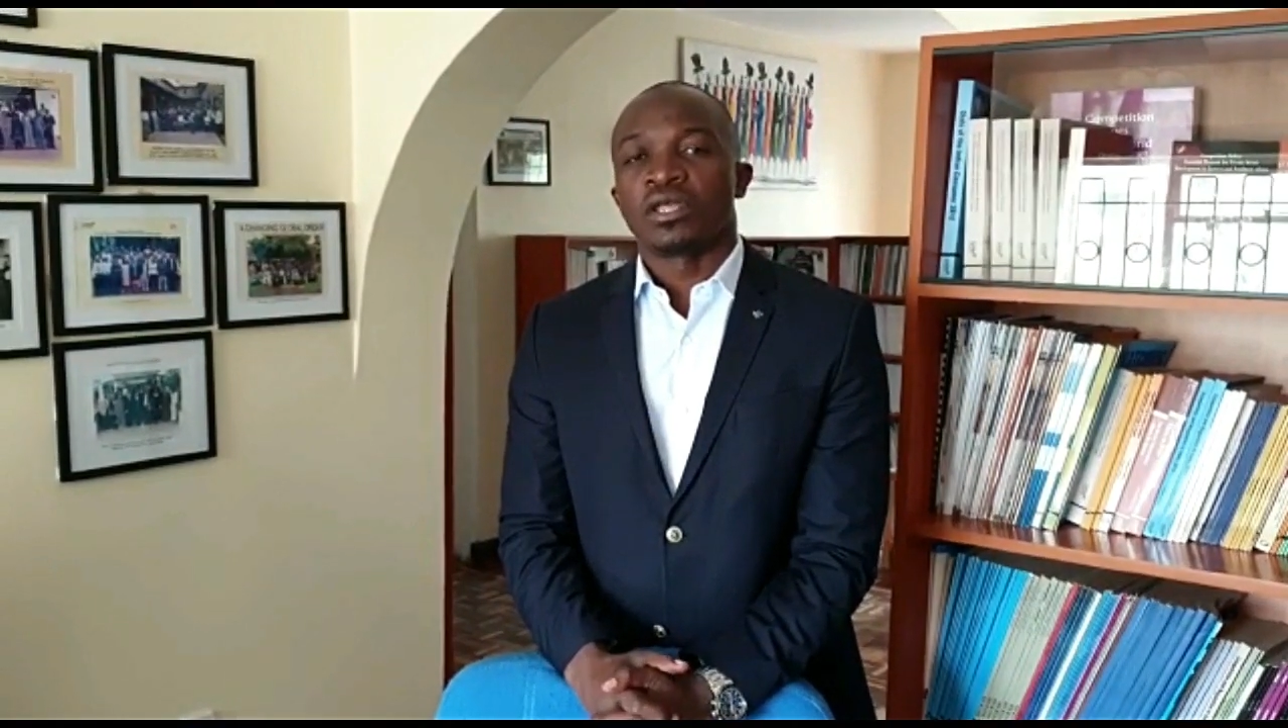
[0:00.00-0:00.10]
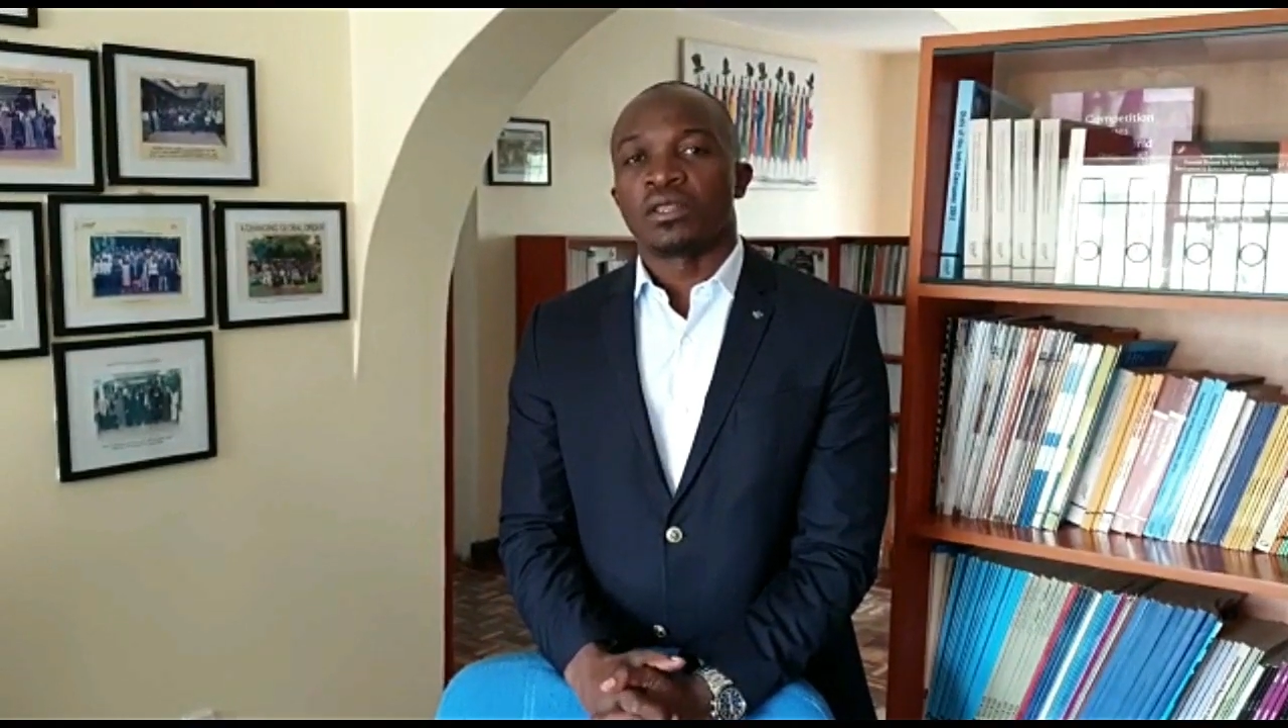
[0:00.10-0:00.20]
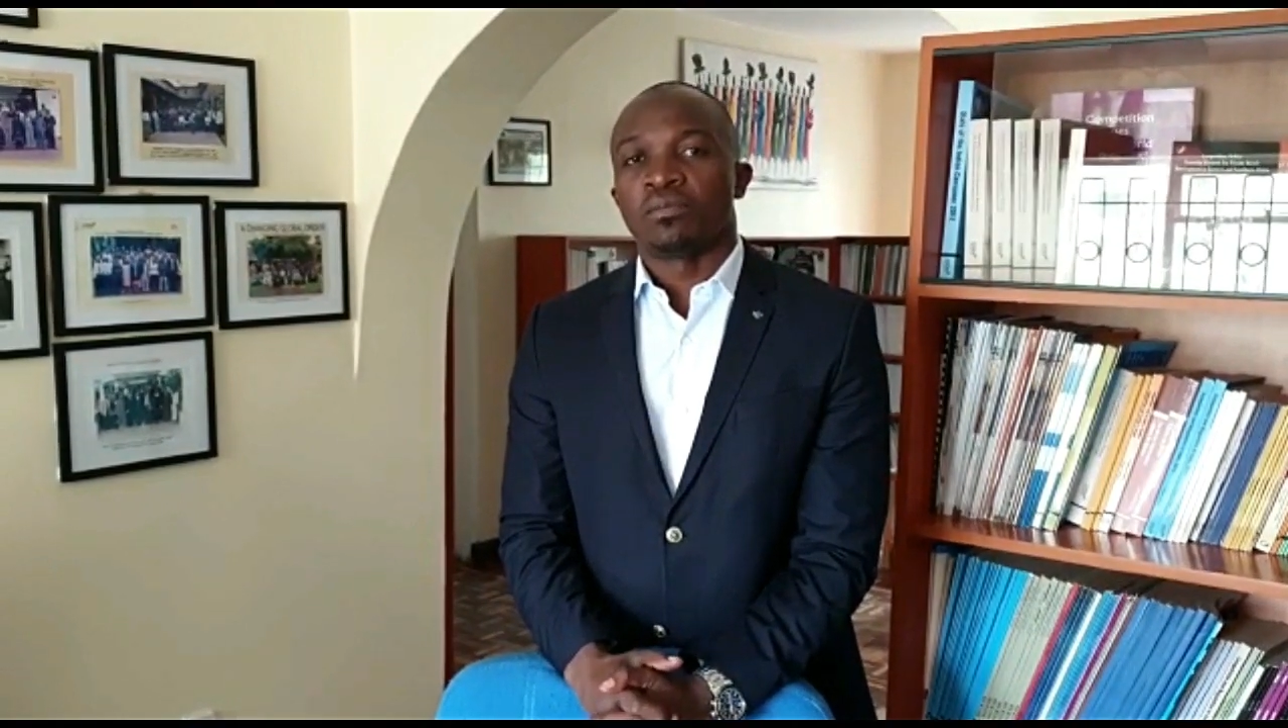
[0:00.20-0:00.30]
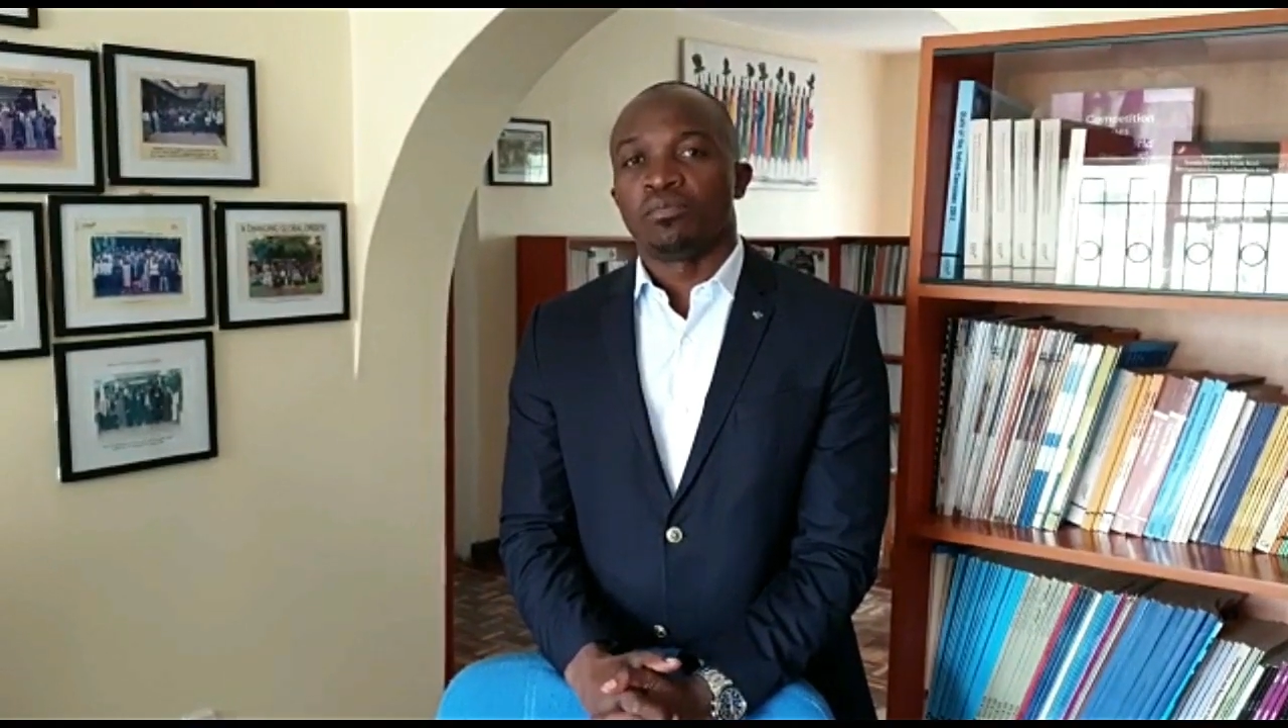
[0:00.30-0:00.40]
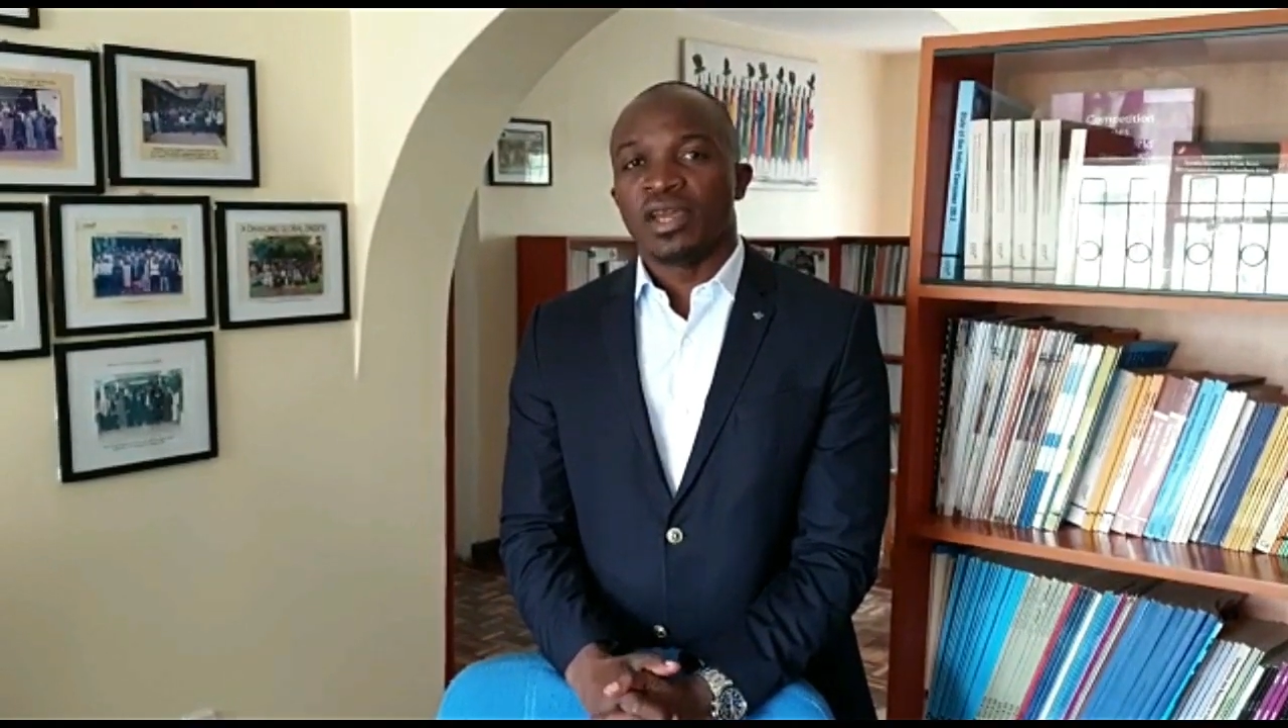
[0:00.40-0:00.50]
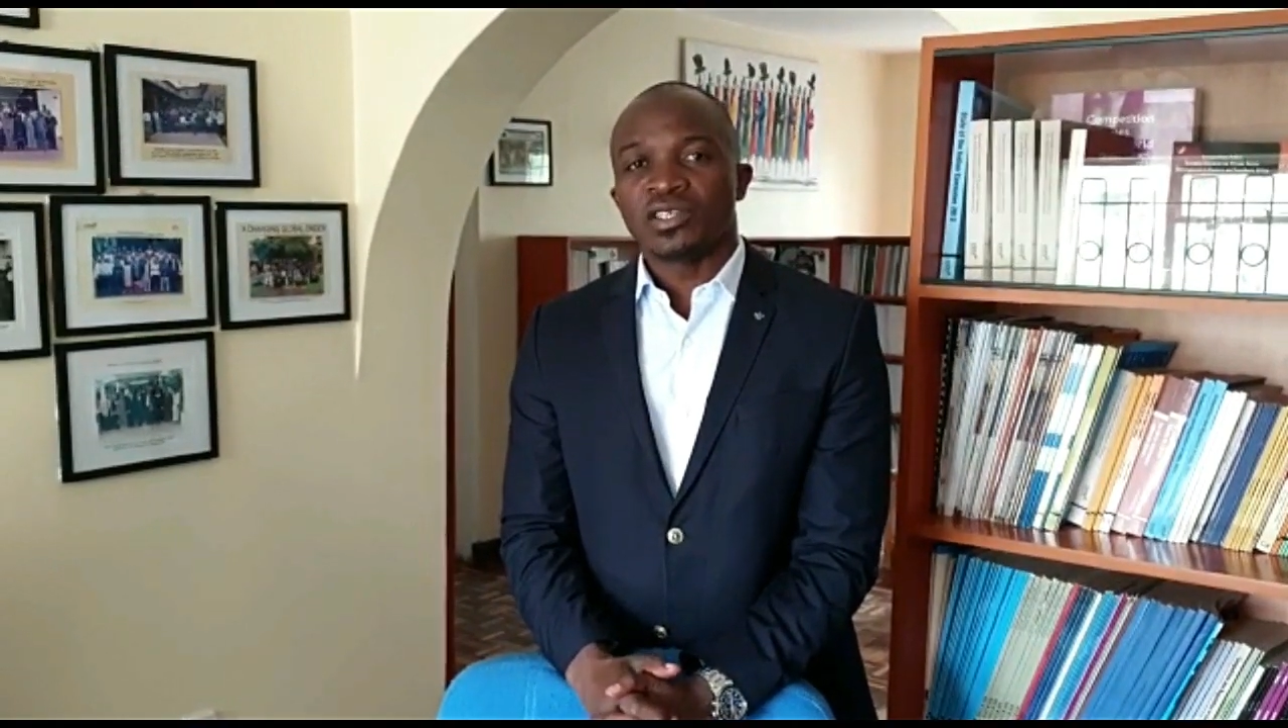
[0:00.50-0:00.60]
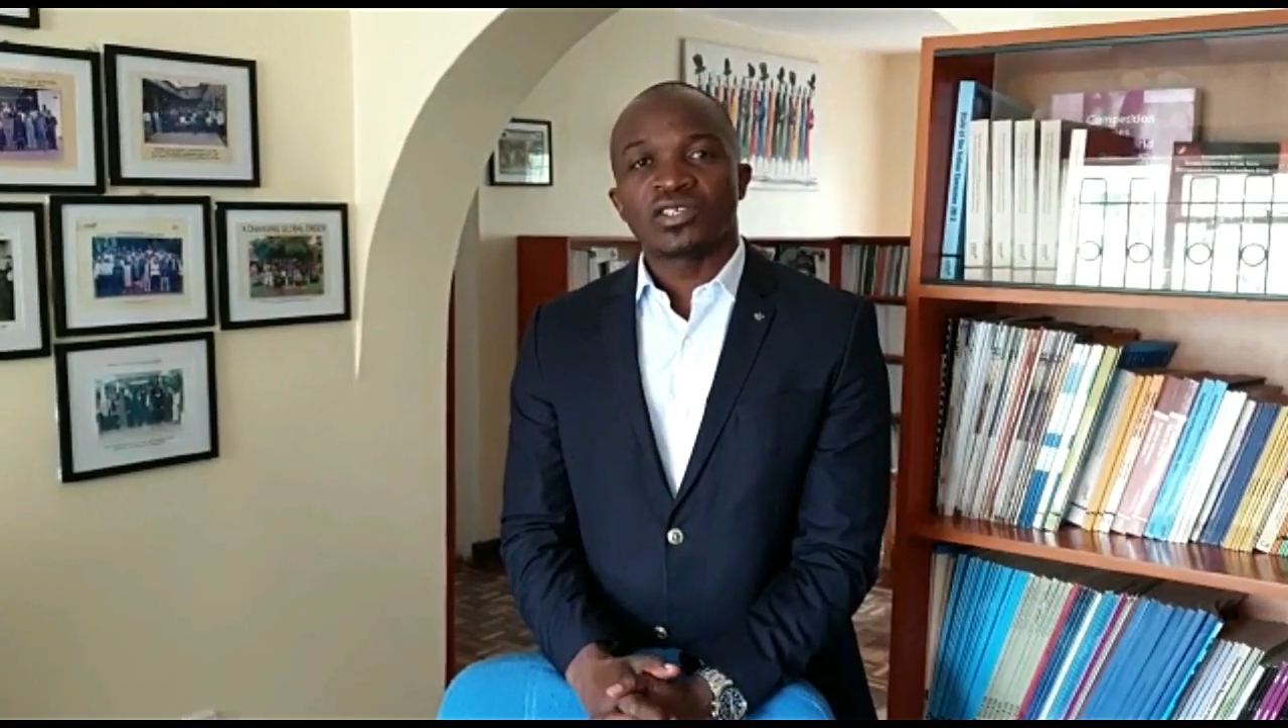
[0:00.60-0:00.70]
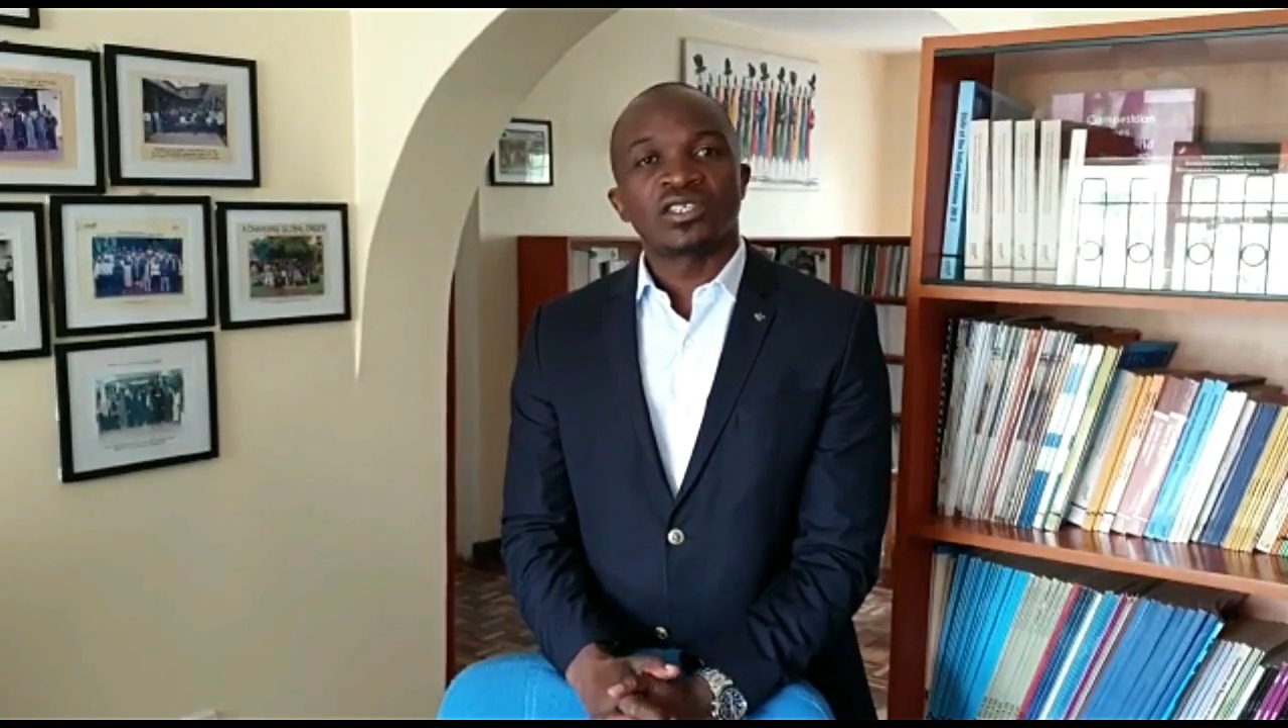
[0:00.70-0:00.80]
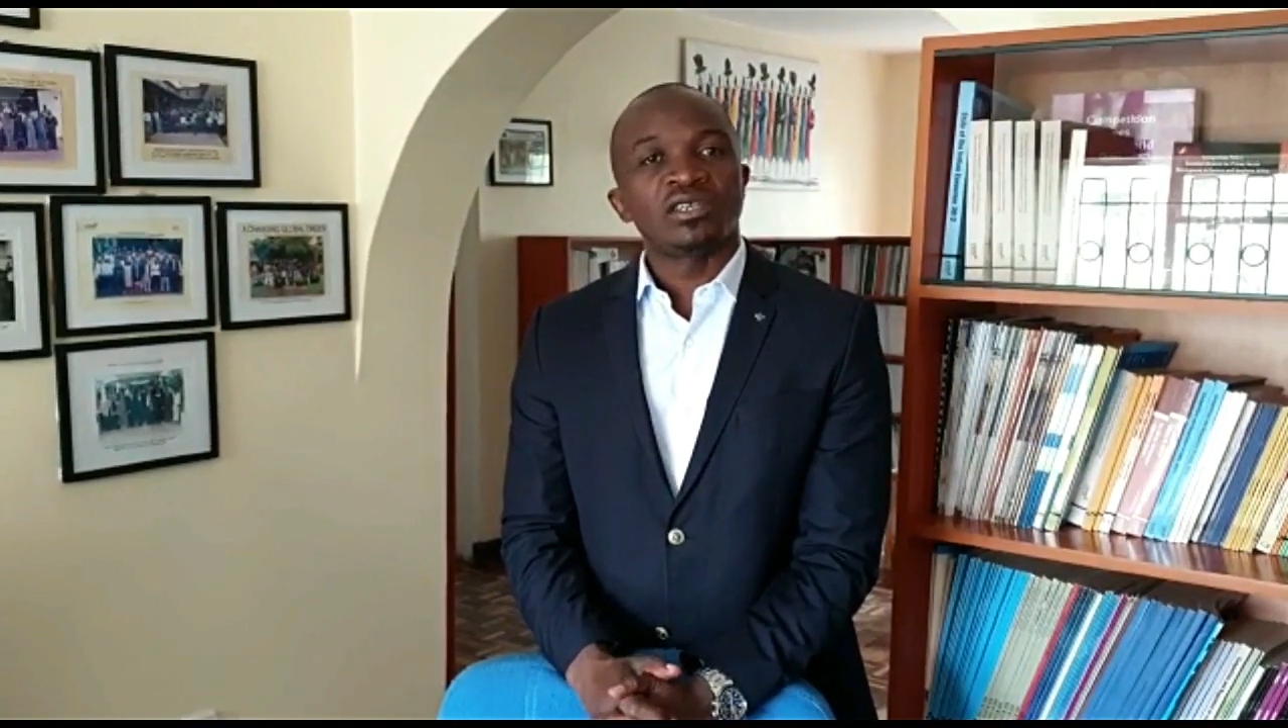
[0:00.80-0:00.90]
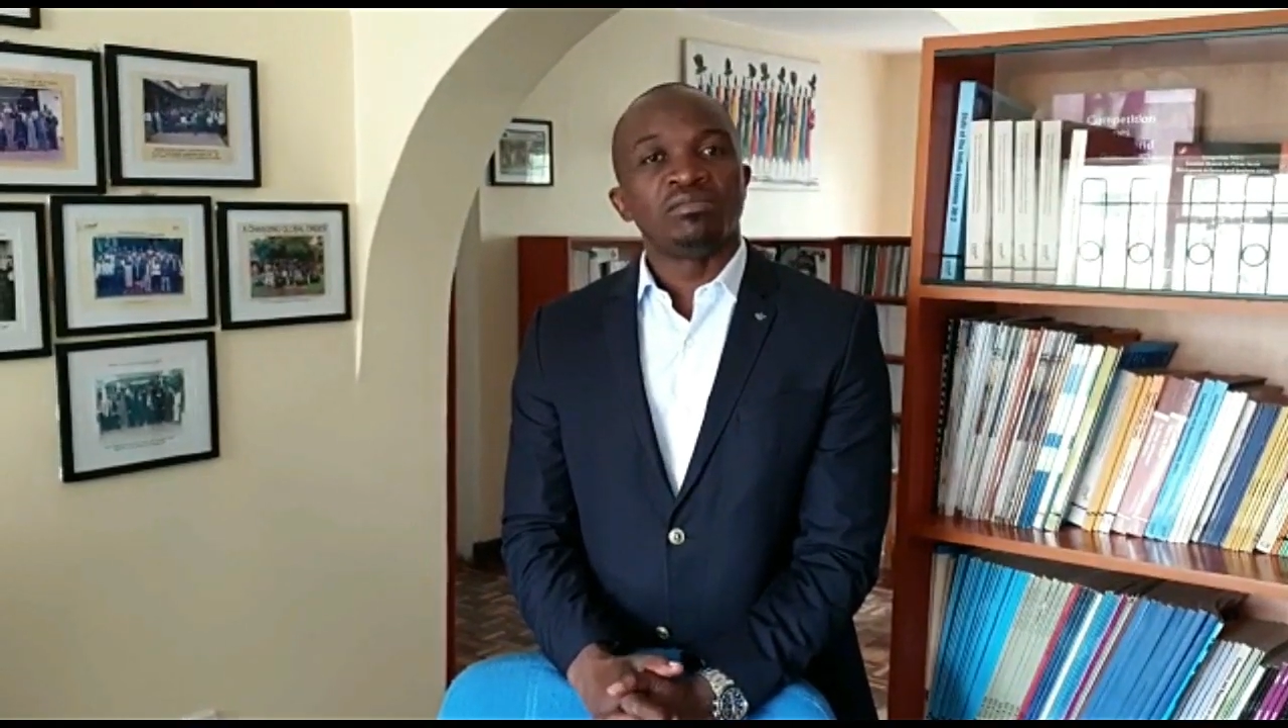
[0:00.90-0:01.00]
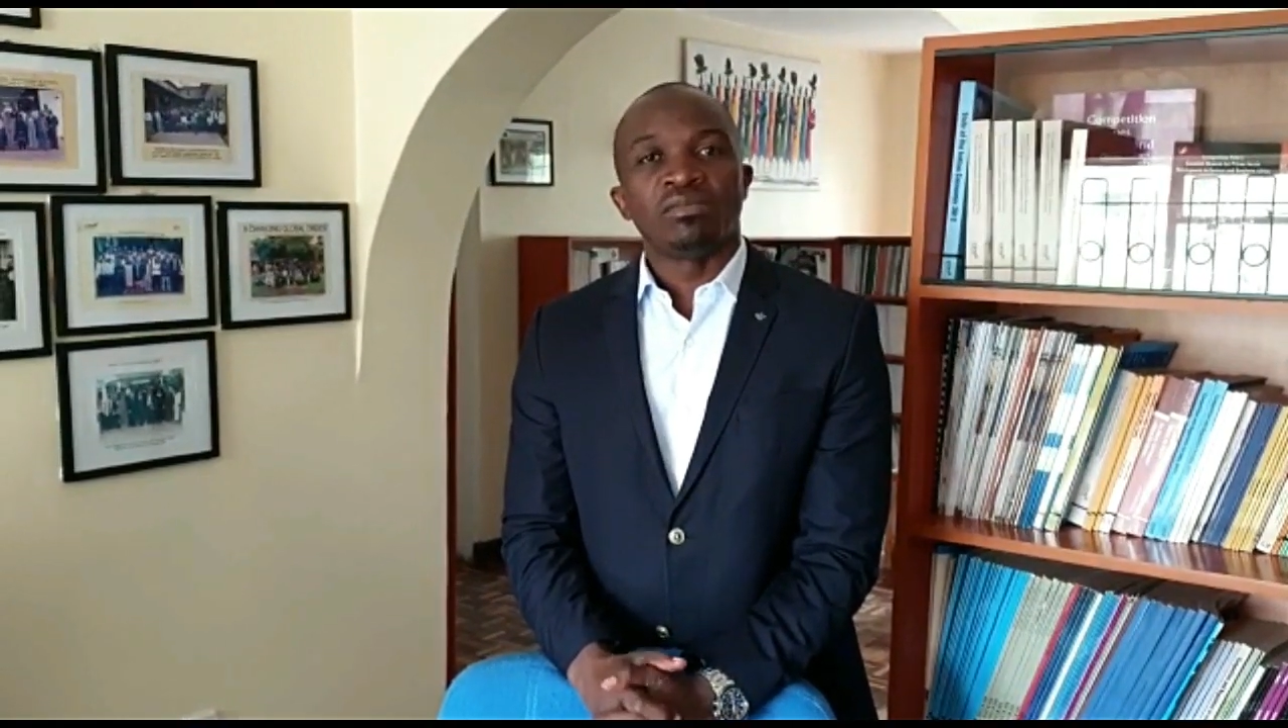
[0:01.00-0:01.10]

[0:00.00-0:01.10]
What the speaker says: the best team